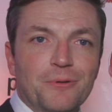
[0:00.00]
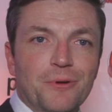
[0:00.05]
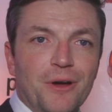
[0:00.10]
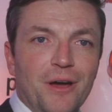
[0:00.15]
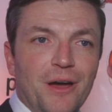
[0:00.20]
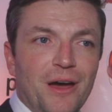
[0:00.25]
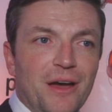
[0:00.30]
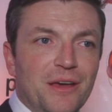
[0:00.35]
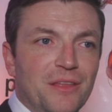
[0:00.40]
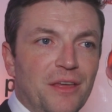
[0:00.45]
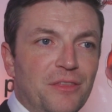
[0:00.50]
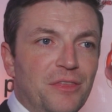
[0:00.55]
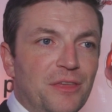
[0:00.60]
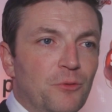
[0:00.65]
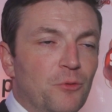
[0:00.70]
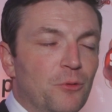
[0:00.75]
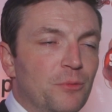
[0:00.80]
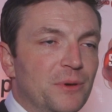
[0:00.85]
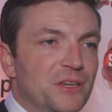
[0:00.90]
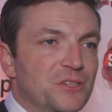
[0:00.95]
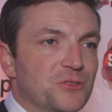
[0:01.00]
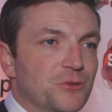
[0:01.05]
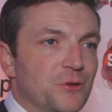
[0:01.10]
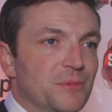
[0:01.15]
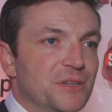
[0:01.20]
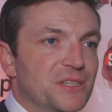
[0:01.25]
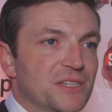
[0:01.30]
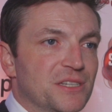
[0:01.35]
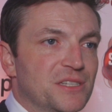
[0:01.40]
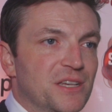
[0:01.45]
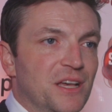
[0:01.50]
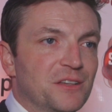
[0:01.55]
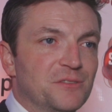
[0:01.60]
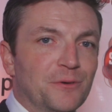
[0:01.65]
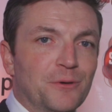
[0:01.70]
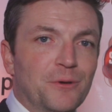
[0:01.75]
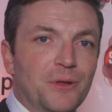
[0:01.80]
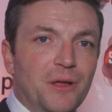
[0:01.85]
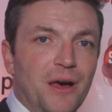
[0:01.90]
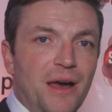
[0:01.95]
where I think we'll be extremely
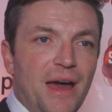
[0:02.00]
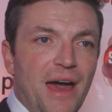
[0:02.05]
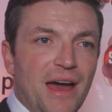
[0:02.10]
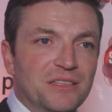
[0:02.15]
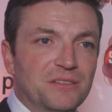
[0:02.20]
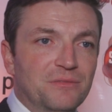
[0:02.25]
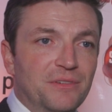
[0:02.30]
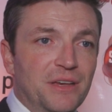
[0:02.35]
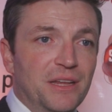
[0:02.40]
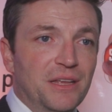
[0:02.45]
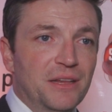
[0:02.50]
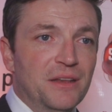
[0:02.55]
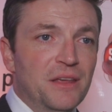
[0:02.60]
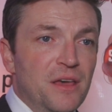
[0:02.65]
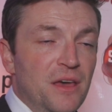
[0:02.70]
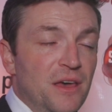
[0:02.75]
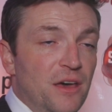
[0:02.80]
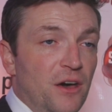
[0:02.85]
successful activating